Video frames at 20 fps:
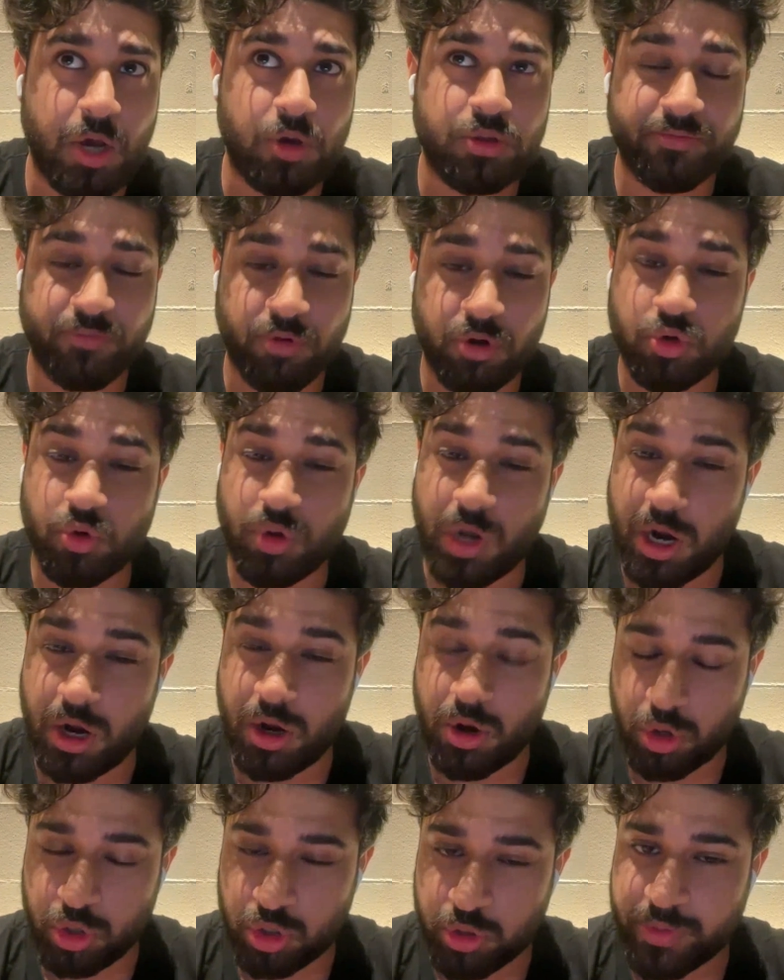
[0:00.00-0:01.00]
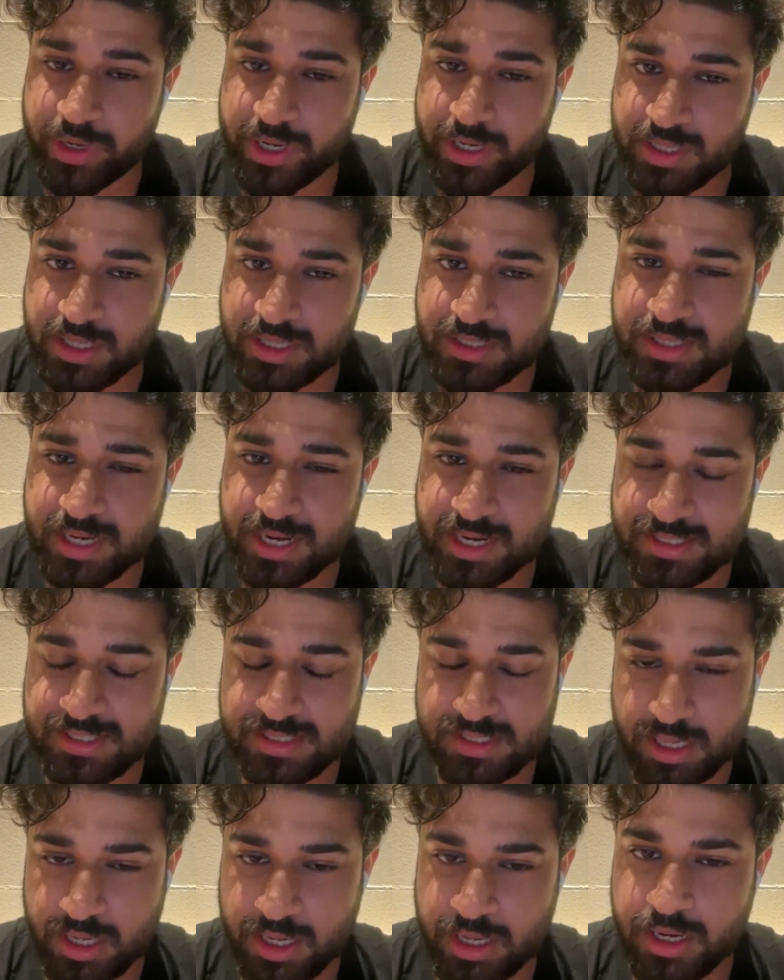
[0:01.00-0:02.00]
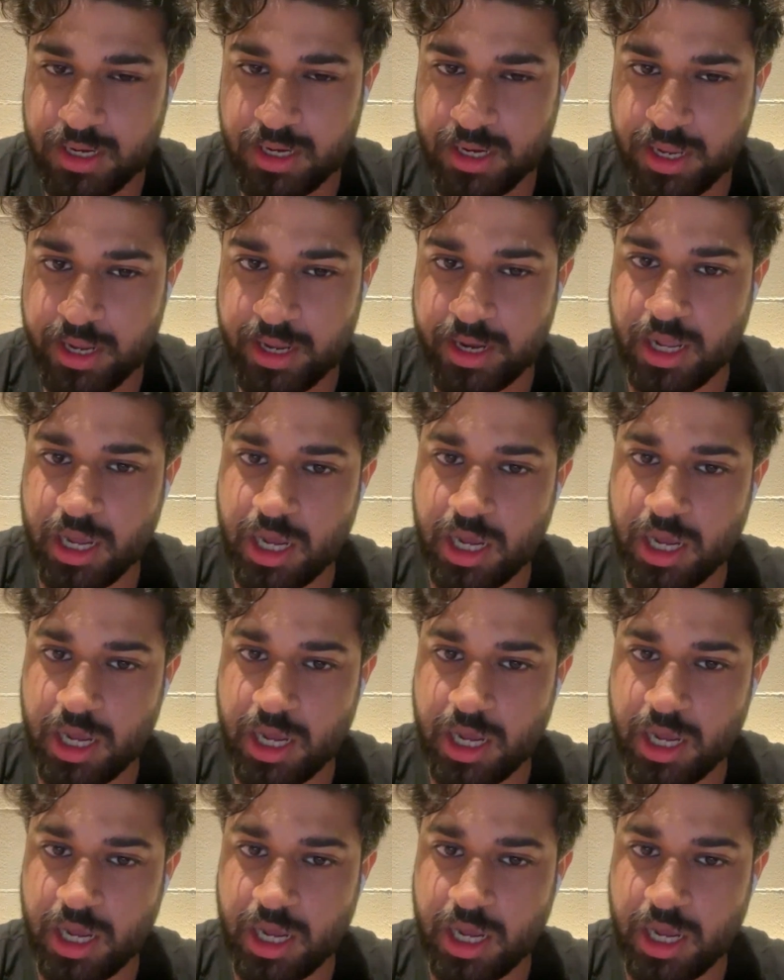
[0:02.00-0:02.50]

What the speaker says: how they want to automate this at scale